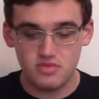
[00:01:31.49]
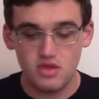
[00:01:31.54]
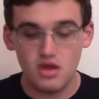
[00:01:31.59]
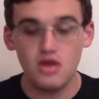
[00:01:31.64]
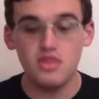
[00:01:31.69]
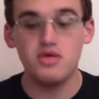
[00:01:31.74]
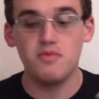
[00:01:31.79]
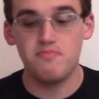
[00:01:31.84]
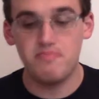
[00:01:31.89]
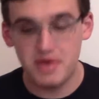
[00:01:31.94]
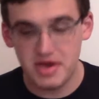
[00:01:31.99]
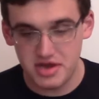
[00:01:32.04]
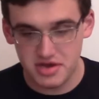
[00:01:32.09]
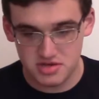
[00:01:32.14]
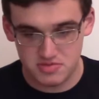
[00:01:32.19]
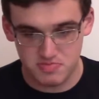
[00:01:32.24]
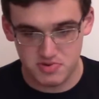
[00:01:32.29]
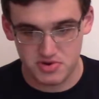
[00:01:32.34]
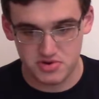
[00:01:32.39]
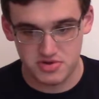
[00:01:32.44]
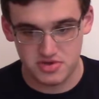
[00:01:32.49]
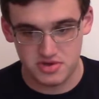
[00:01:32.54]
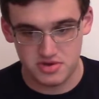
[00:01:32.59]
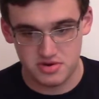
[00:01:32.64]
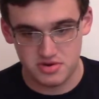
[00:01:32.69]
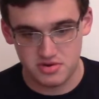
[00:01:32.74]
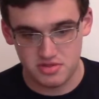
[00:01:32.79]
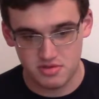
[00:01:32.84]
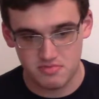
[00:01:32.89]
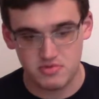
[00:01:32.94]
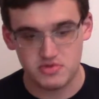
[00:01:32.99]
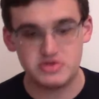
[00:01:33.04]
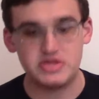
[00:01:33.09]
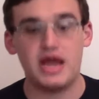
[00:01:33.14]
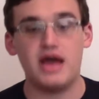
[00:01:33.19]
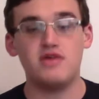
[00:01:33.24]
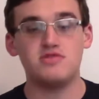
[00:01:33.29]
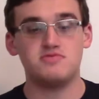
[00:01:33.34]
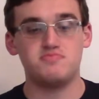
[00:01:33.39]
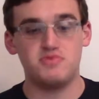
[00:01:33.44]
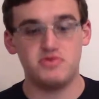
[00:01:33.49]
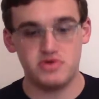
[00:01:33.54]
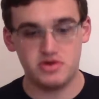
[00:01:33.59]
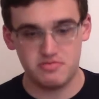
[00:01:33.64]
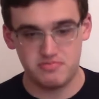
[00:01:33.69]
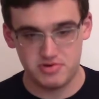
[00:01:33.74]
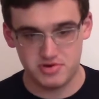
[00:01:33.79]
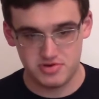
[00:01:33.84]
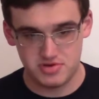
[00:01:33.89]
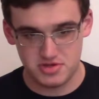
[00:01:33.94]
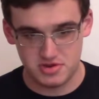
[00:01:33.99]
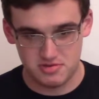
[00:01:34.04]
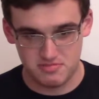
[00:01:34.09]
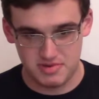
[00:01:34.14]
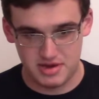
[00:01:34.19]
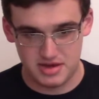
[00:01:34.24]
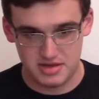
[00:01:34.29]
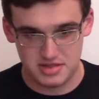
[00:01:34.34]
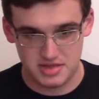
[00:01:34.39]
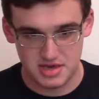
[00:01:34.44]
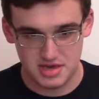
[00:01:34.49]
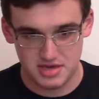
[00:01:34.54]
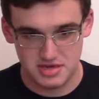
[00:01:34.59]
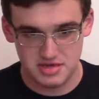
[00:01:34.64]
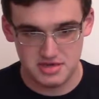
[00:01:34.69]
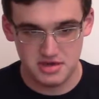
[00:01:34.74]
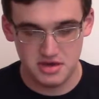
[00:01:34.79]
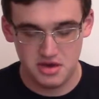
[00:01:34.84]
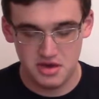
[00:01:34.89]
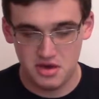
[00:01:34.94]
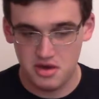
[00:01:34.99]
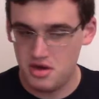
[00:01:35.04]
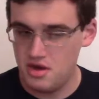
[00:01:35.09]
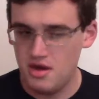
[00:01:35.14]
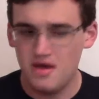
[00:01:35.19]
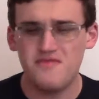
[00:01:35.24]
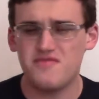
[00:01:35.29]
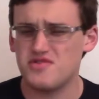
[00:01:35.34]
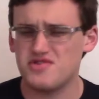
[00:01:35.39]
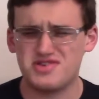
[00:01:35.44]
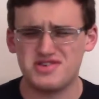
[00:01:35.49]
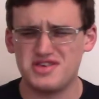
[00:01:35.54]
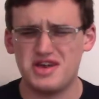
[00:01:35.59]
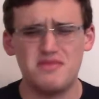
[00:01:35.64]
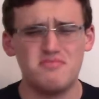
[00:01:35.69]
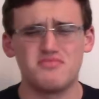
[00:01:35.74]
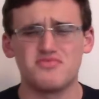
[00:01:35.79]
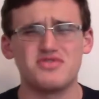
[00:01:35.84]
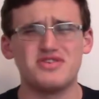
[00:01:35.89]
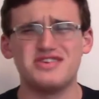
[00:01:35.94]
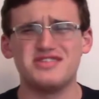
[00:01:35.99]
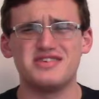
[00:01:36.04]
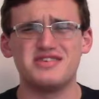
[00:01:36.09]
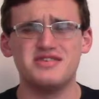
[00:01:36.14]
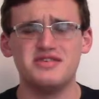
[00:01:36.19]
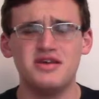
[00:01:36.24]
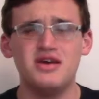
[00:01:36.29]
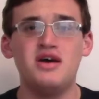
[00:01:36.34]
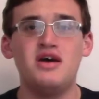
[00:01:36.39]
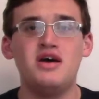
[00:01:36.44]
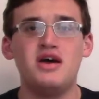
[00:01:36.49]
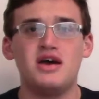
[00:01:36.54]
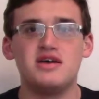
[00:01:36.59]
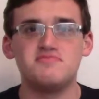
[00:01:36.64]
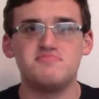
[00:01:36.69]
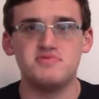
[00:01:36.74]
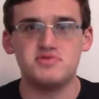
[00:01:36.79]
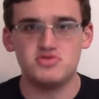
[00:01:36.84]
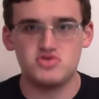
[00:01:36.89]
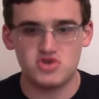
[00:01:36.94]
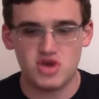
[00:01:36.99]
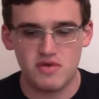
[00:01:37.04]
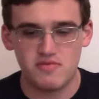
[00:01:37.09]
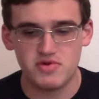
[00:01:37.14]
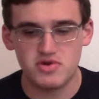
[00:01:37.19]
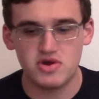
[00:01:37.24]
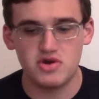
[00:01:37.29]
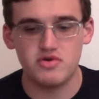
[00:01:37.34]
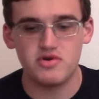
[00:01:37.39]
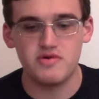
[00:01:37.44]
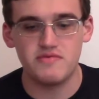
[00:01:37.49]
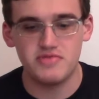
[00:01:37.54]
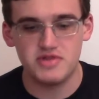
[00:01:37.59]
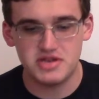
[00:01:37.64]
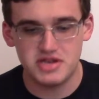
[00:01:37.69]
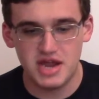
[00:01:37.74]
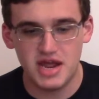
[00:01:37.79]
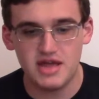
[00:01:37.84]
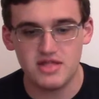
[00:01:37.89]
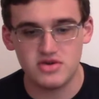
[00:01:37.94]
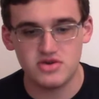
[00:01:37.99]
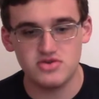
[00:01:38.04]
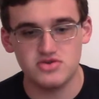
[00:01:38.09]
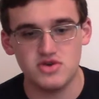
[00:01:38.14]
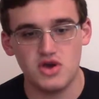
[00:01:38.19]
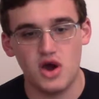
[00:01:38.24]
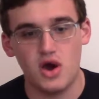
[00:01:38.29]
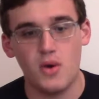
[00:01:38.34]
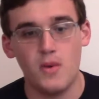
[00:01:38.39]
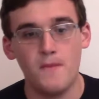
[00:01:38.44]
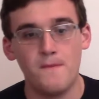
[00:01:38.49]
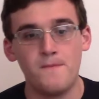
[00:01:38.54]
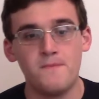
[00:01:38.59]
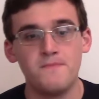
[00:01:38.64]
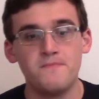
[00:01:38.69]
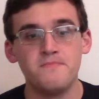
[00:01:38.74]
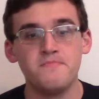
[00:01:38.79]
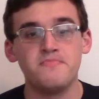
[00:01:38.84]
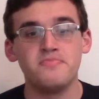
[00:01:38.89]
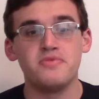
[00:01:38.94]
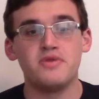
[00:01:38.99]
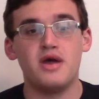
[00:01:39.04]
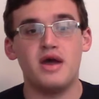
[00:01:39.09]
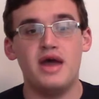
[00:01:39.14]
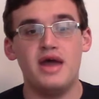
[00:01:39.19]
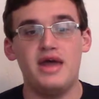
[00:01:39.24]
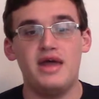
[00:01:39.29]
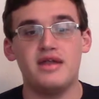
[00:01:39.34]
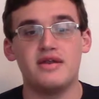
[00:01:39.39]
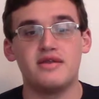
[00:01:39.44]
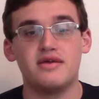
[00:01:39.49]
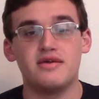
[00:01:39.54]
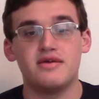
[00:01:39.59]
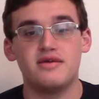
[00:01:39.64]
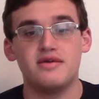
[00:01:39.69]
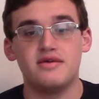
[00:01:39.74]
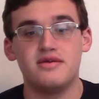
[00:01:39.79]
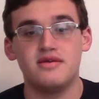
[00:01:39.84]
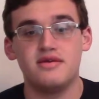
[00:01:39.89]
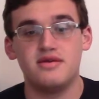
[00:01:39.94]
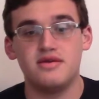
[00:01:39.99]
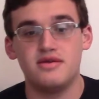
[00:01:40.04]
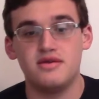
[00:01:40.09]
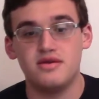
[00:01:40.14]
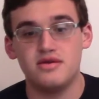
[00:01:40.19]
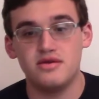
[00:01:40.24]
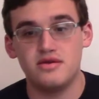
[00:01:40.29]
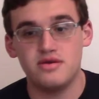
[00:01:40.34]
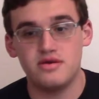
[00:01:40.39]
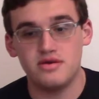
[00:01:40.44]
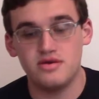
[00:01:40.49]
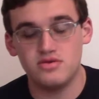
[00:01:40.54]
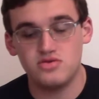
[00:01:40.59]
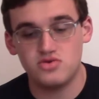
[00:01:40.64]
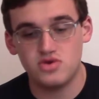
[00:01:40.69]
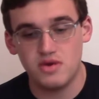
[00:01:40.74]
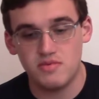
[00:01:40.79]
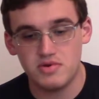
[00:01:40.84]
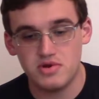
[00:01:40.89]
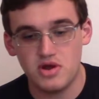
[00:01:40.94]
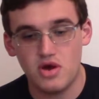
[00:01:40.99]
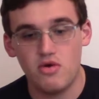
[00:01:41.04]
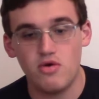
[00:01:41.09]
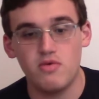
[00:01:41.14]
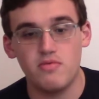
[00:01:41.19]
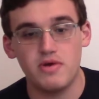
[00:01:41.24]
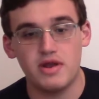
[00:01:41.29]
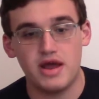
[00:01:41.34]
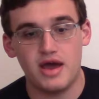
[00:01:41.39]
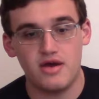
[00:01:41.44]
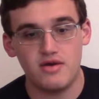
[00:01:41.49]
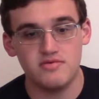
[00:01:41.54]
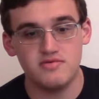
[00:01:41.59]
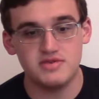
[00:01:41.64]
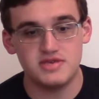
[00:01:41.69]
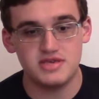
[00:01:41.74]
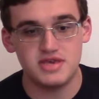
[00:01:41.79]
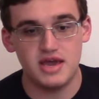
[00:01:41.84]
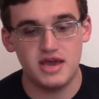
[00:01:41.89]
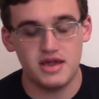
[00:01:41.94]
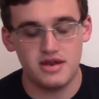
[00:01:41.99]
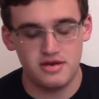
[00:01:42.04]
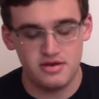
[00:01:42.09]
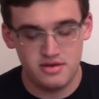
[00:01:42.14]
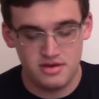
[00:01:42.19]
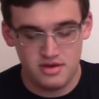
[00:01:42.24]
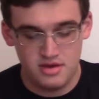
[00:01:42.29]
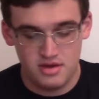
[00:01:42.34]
the biggest person, the most outspoken person about this, for some reason, has been Trevor Noah of The Daily Show. And Trevor Noah went out and said